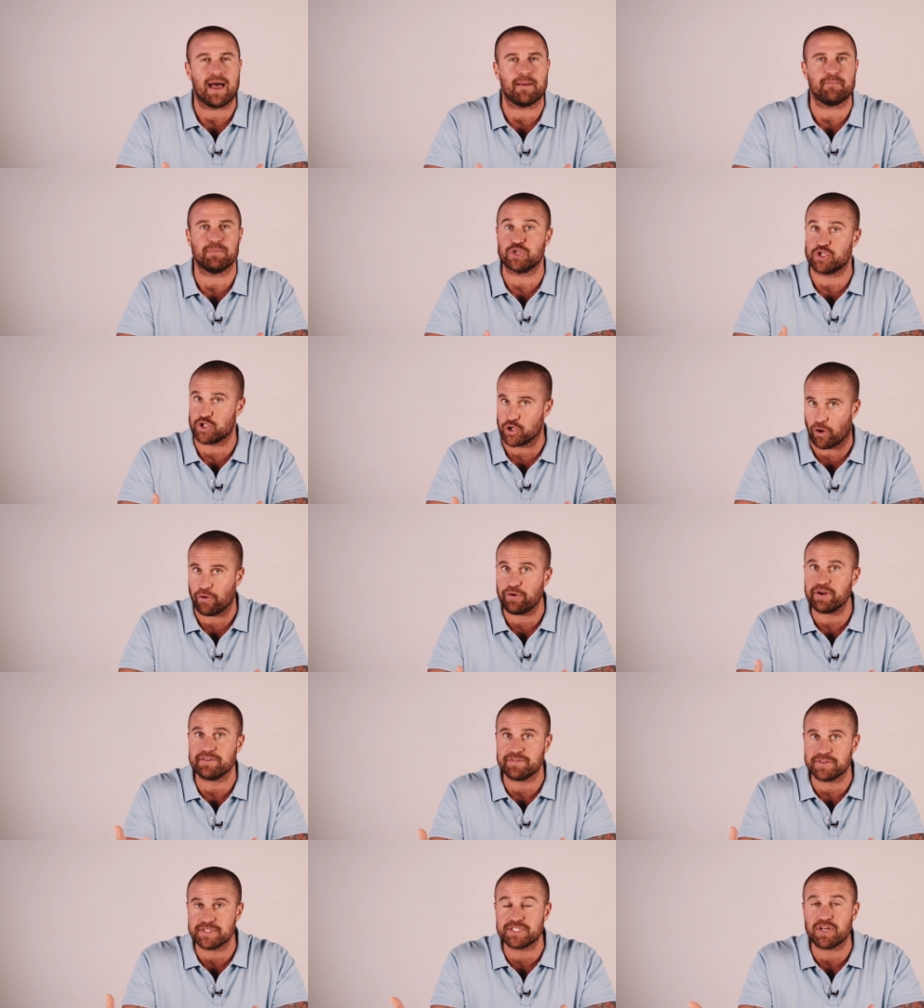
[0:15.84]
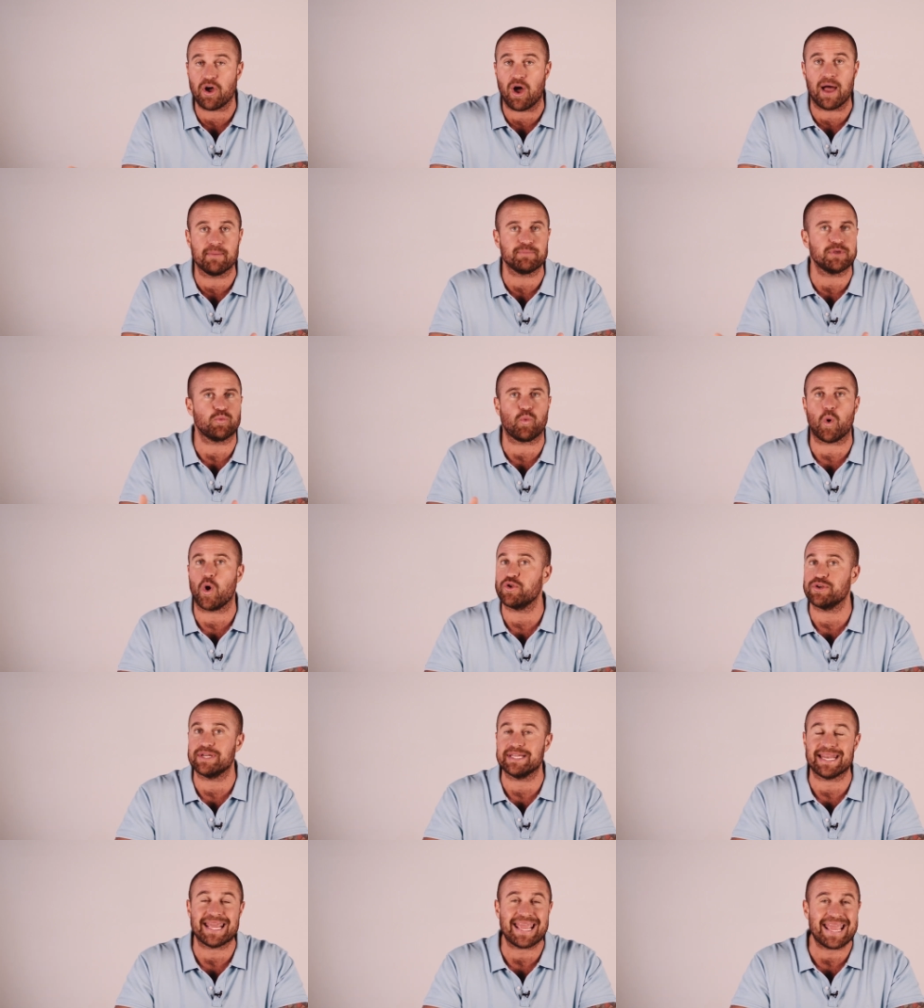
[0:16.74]
Majority of the time, you won't
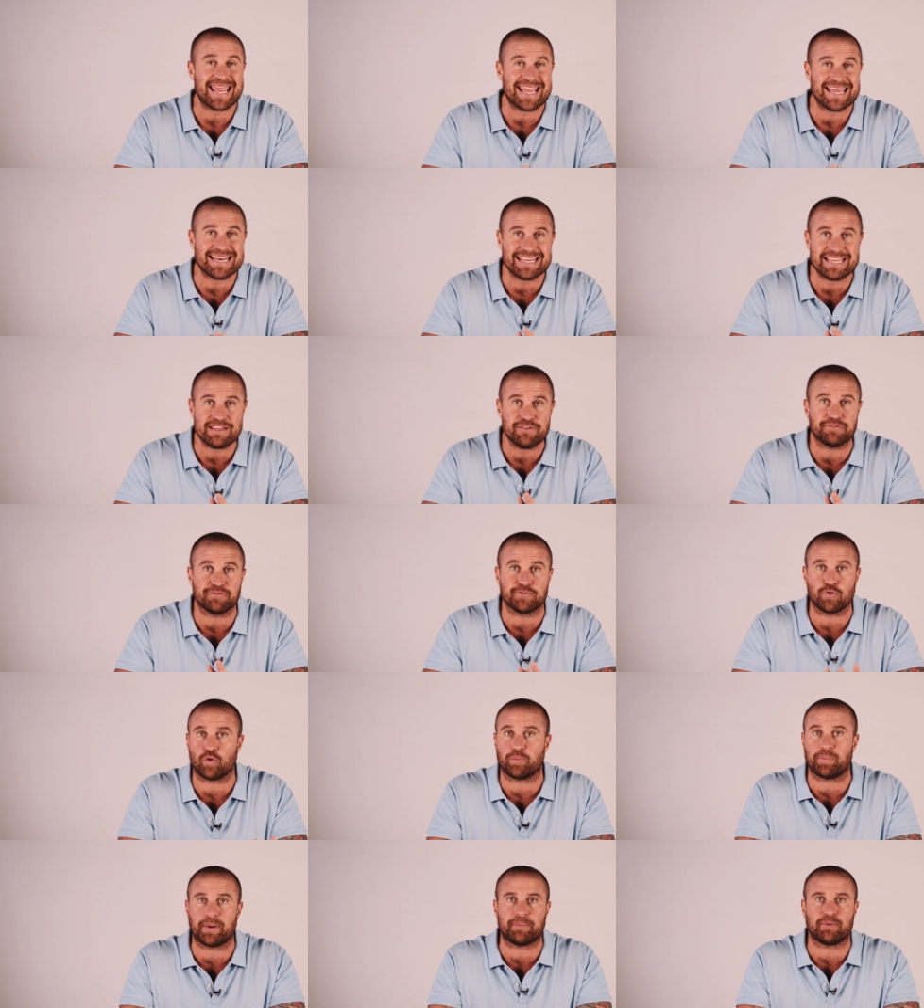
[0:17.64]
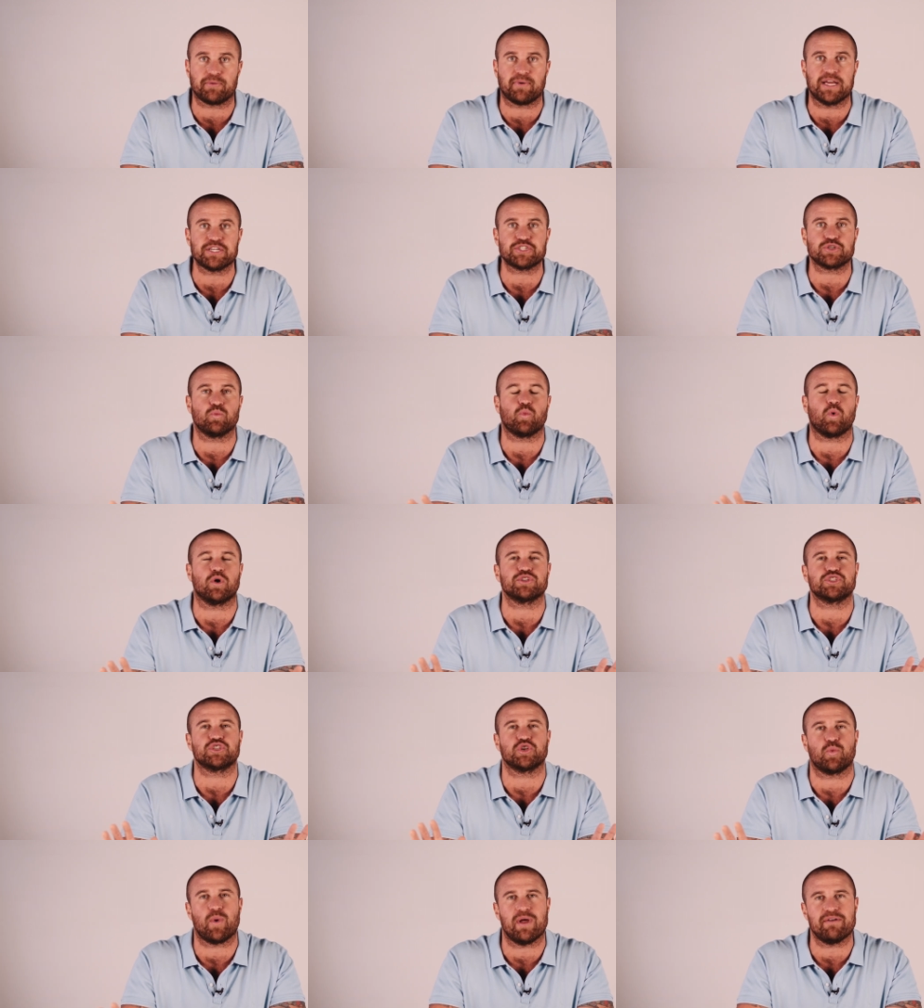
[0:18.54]
need any floor preparation
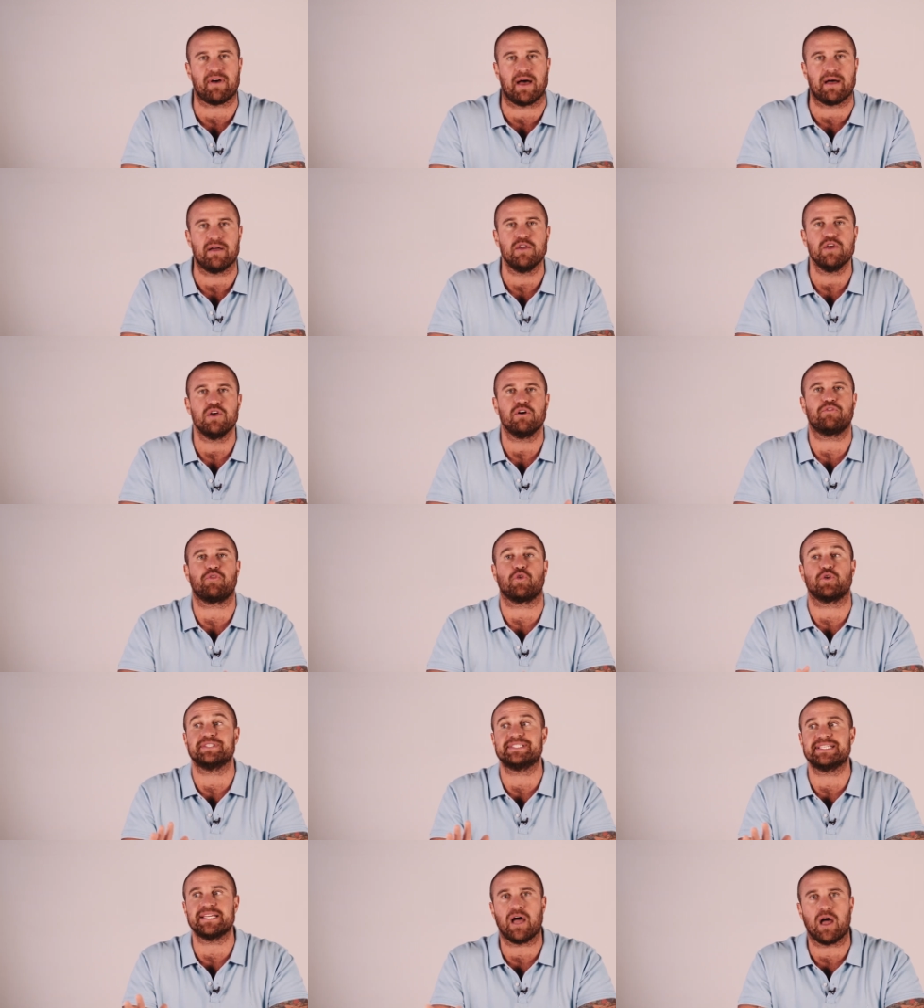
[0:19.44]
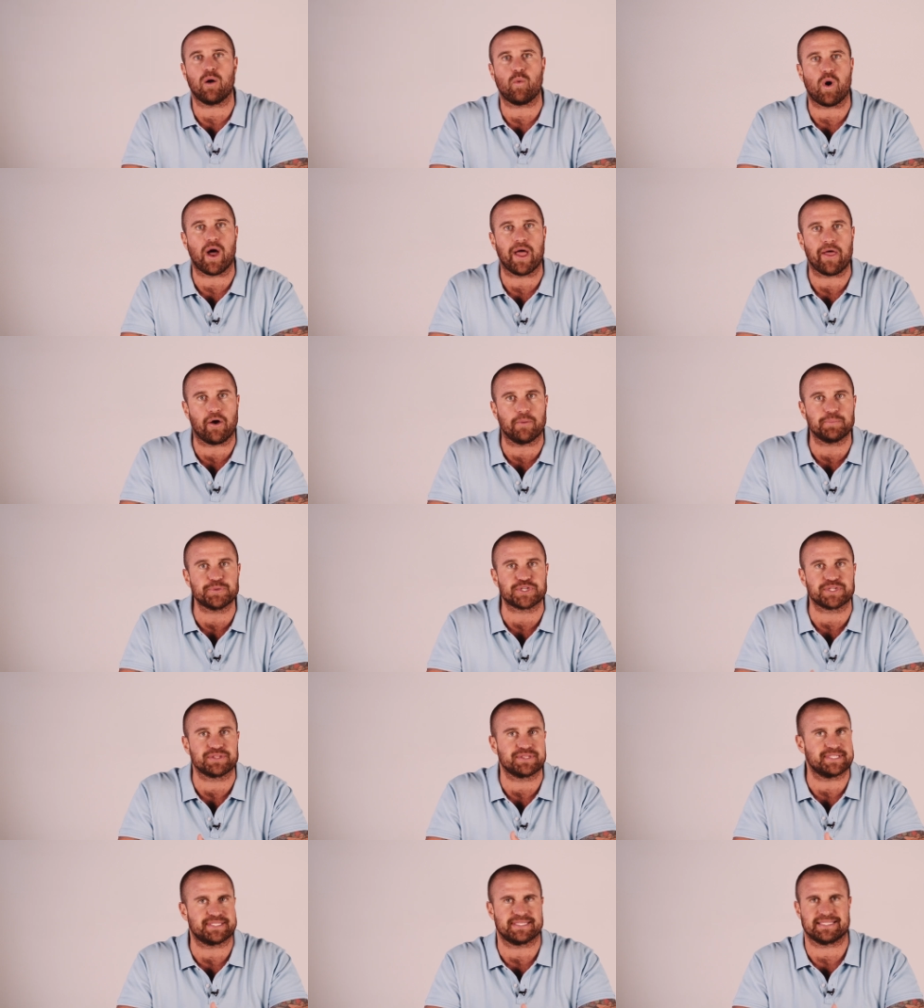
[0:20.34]
whatsoever. For a DIY
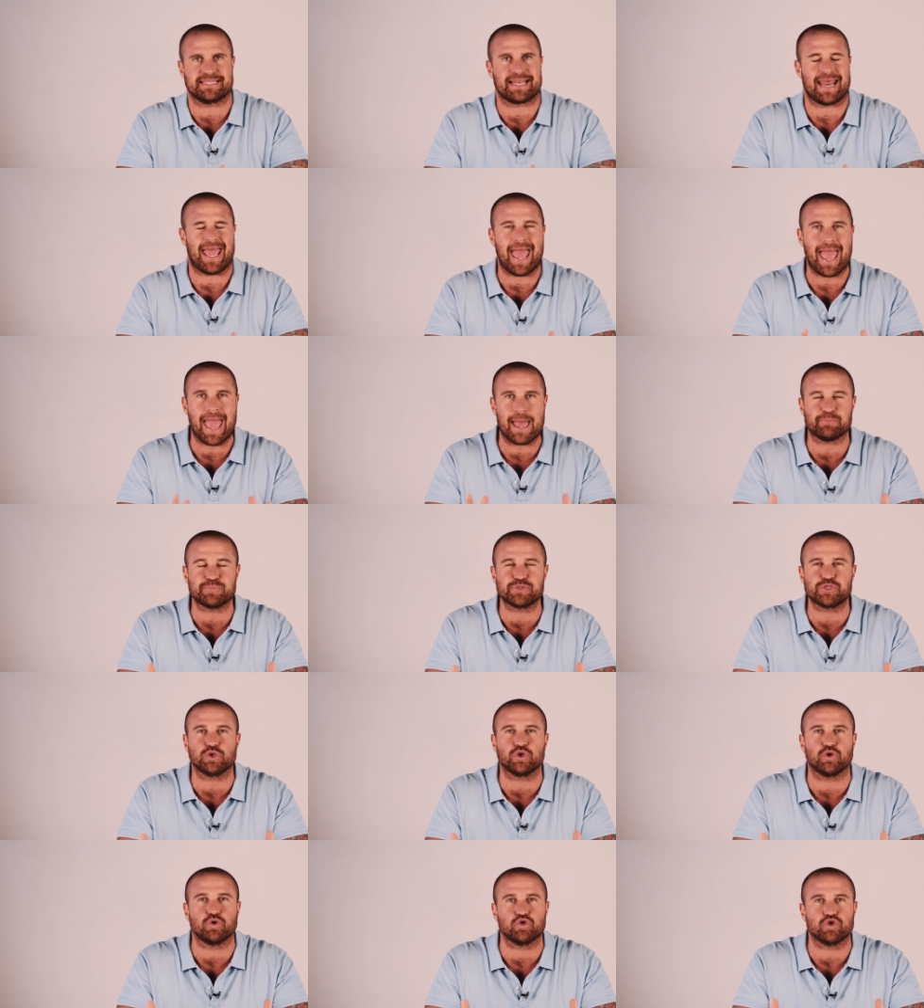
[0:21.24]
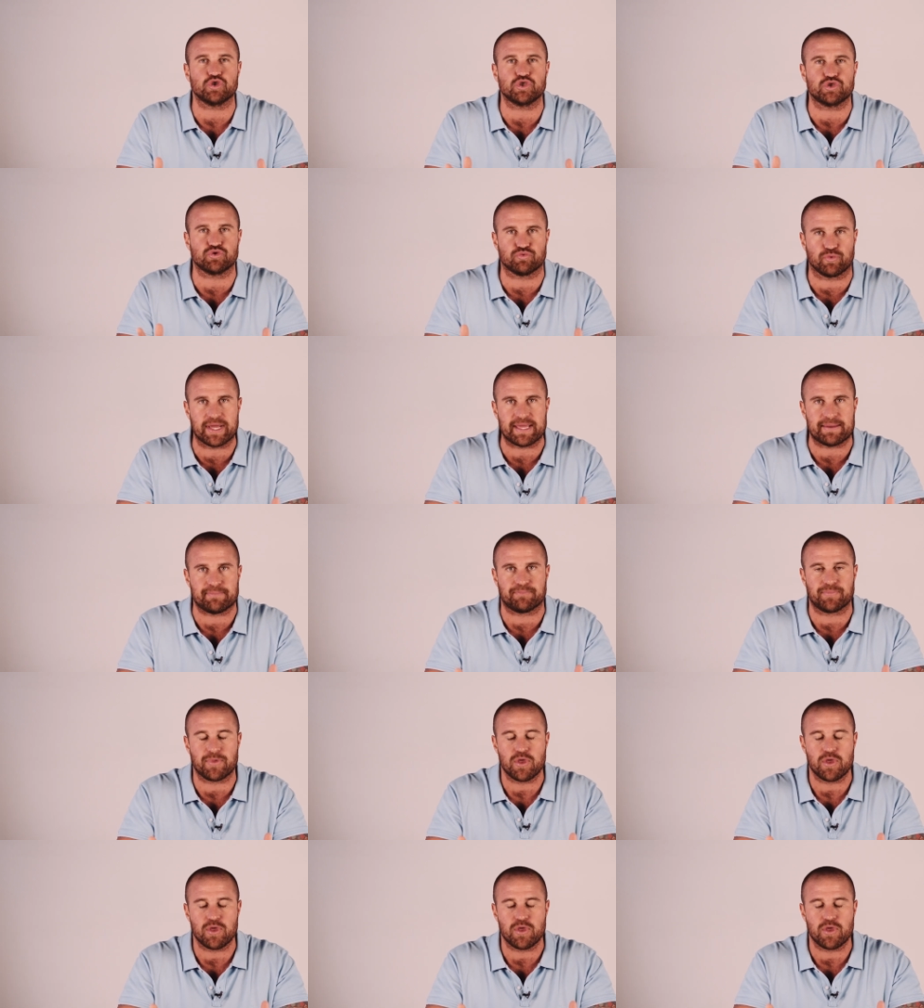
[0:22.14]
option, this is an absolute dream.